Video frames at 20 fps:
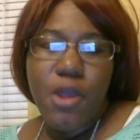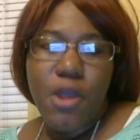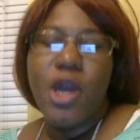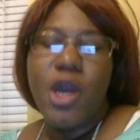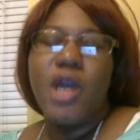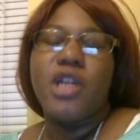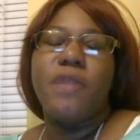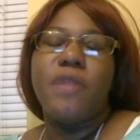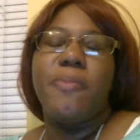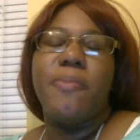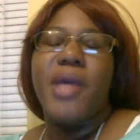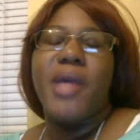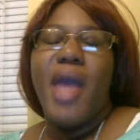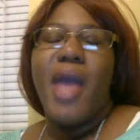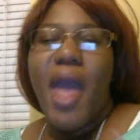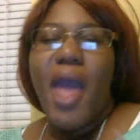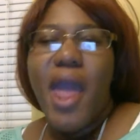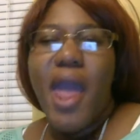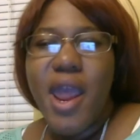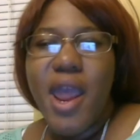You're going to
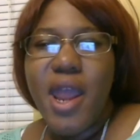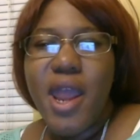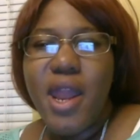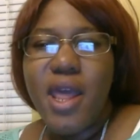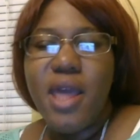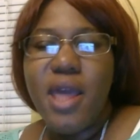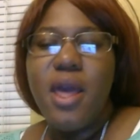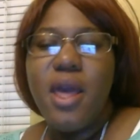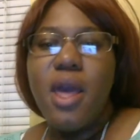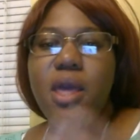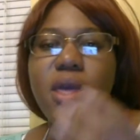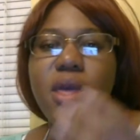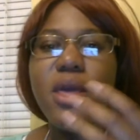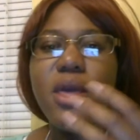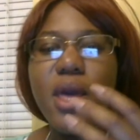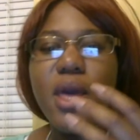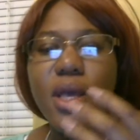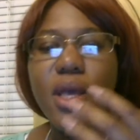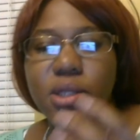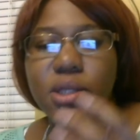be 80
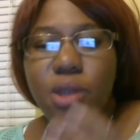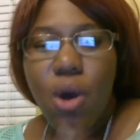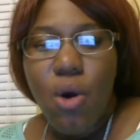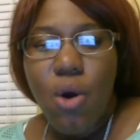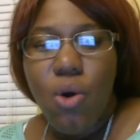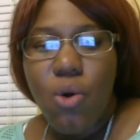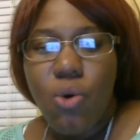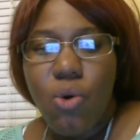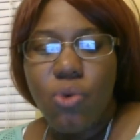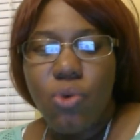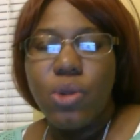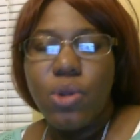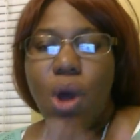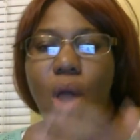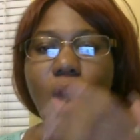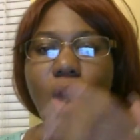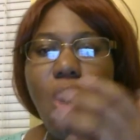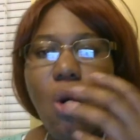years old